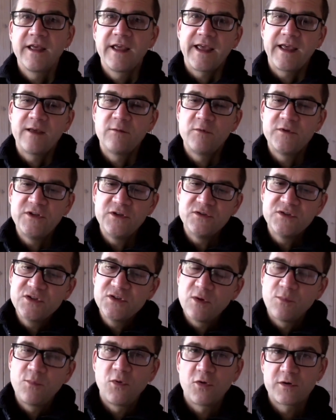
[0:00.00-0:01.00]
And when you do
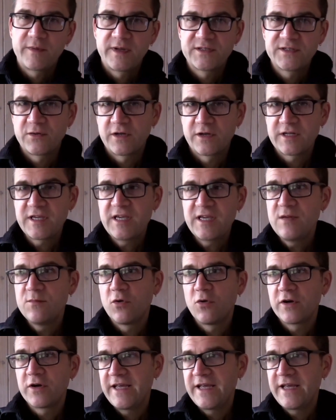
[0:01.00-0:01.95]
a portamento on a keyboard,